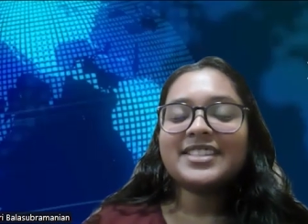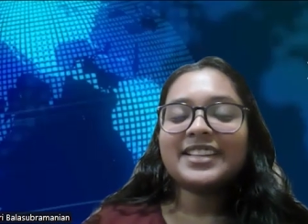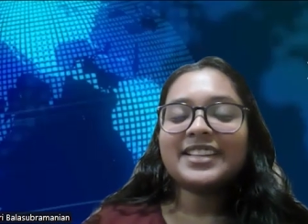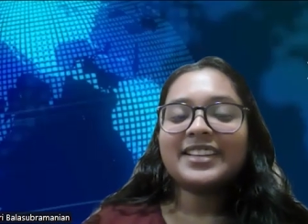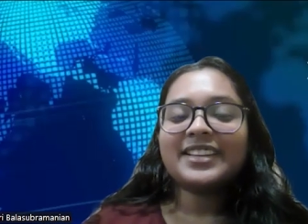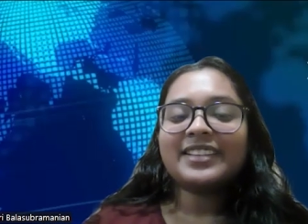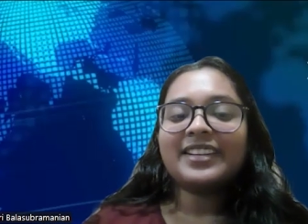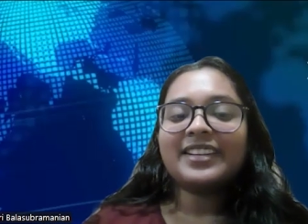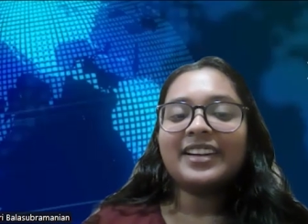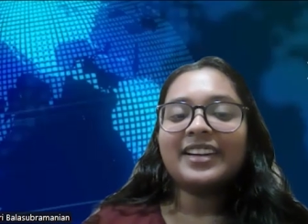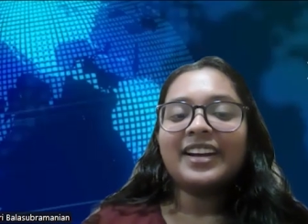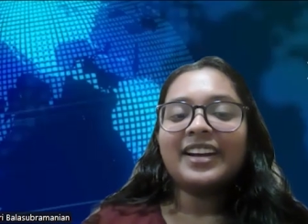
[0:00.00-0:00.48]

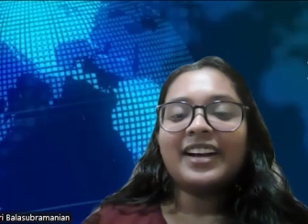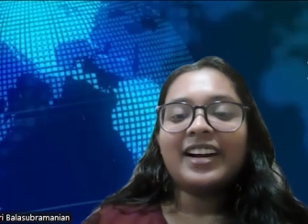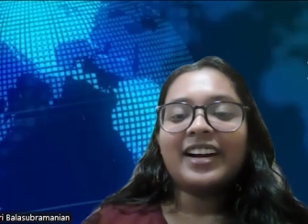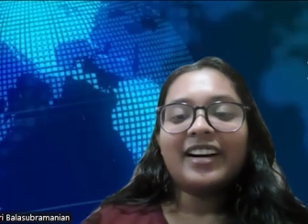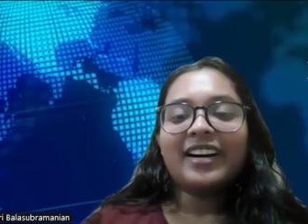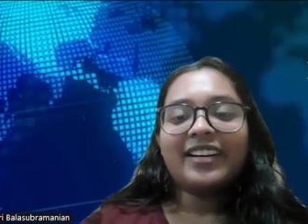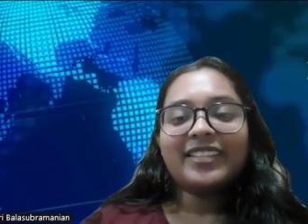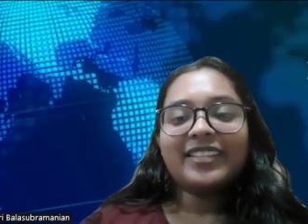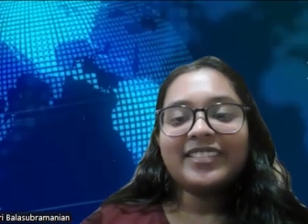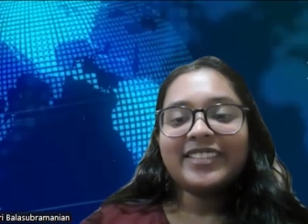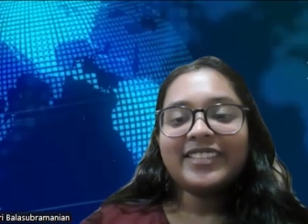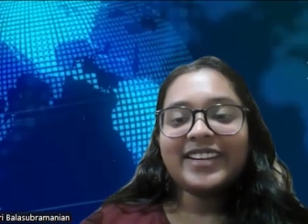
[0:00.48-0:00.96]
And
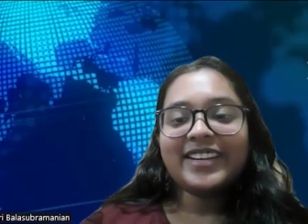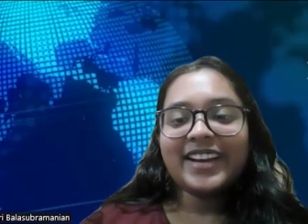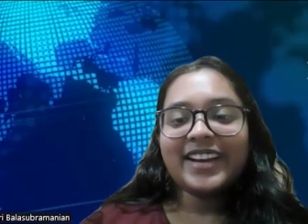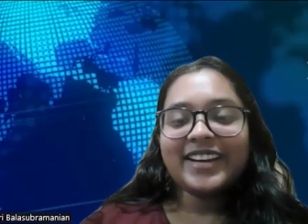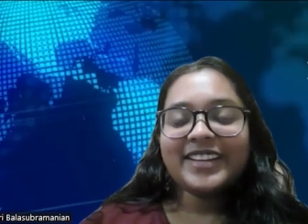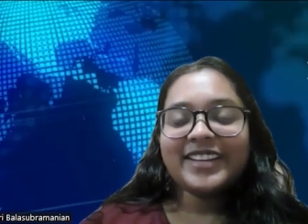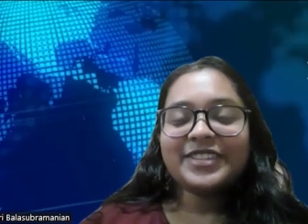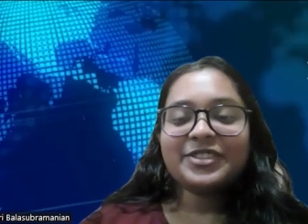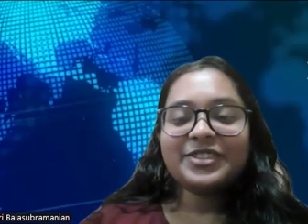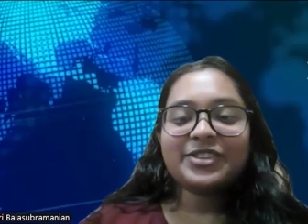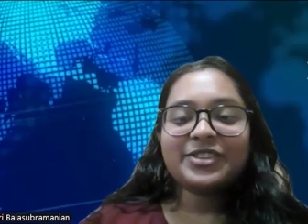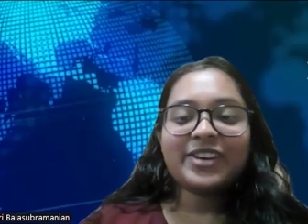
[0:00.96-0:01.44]
are there
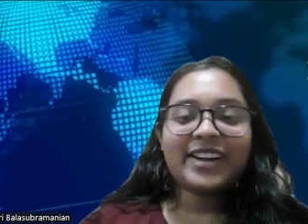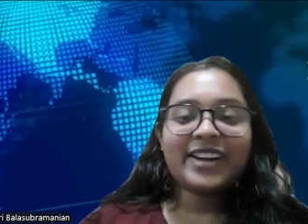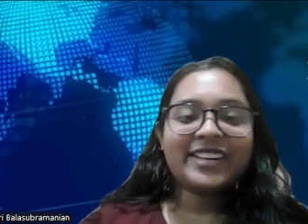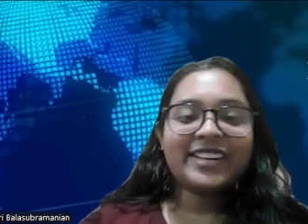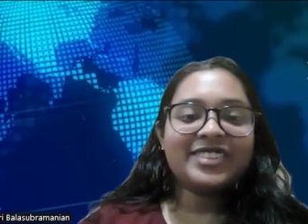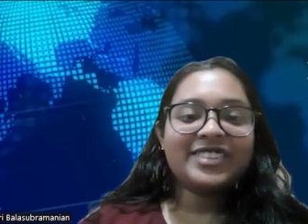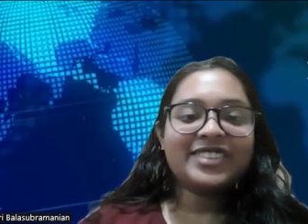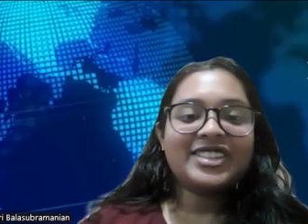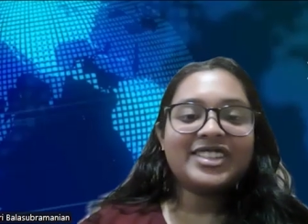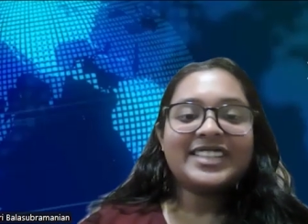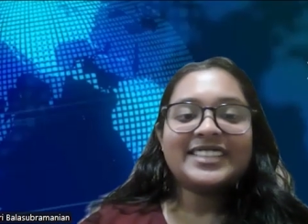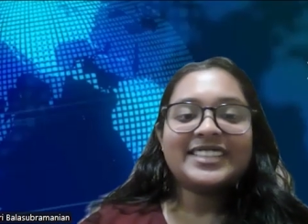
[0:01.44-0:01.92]
any
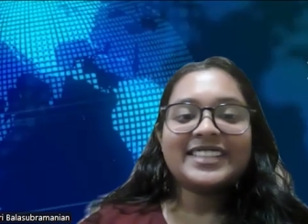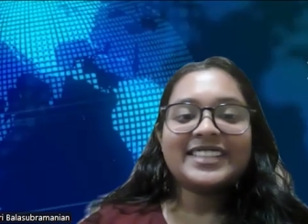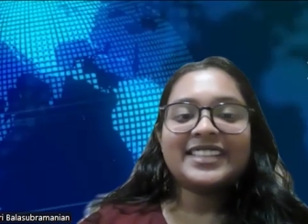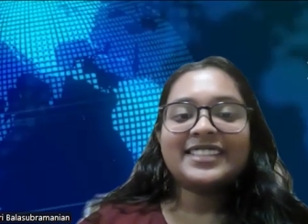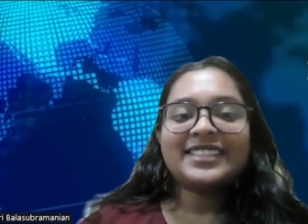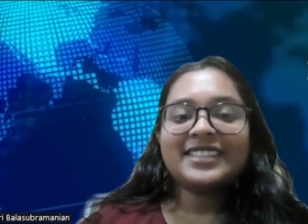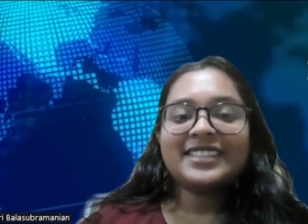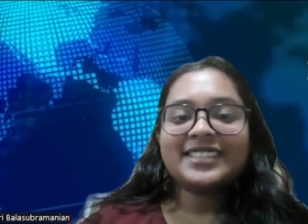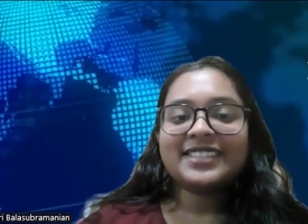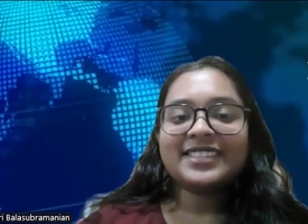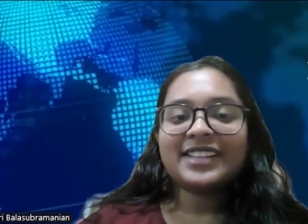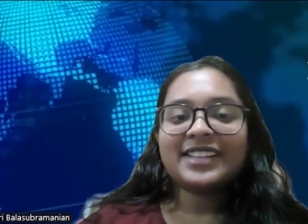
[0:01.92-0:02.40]
strategies
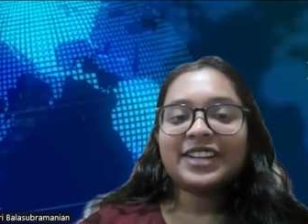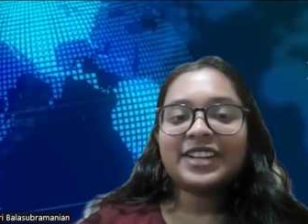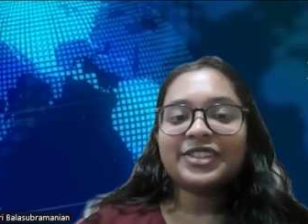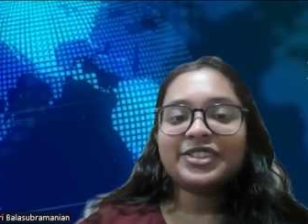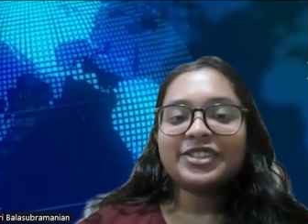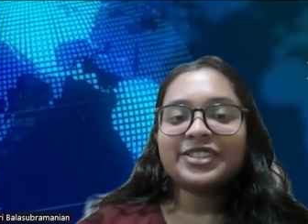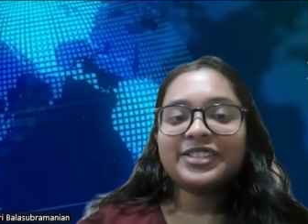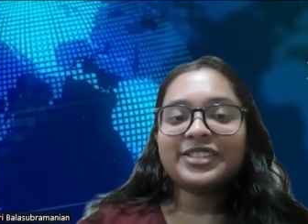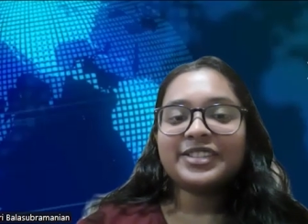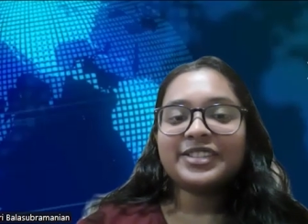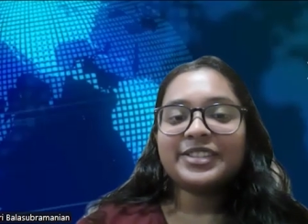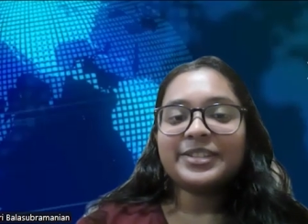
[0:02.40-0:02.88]
in
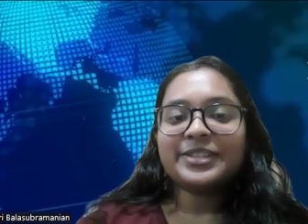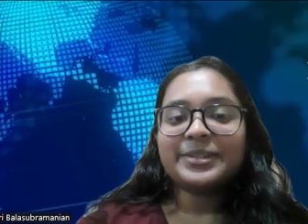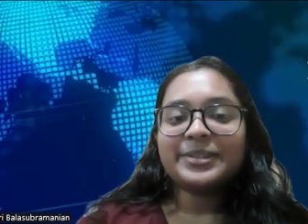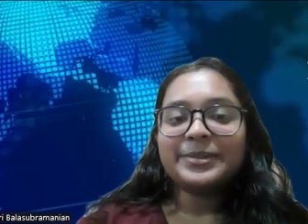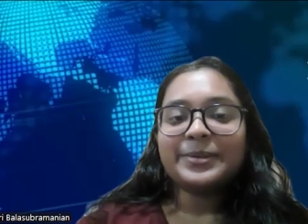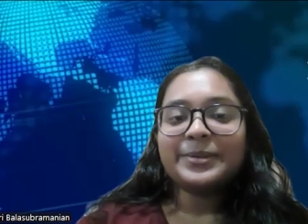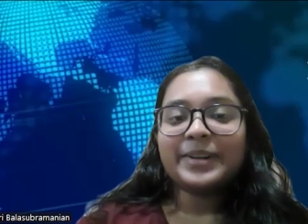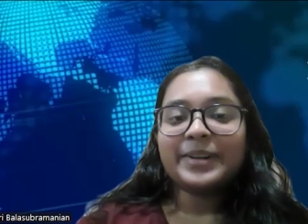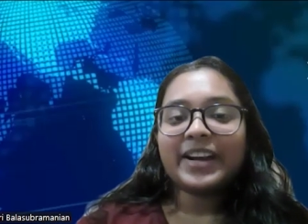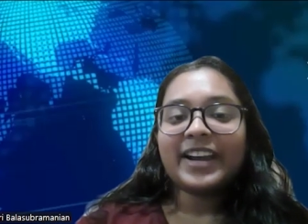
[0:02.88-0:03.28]
discussion to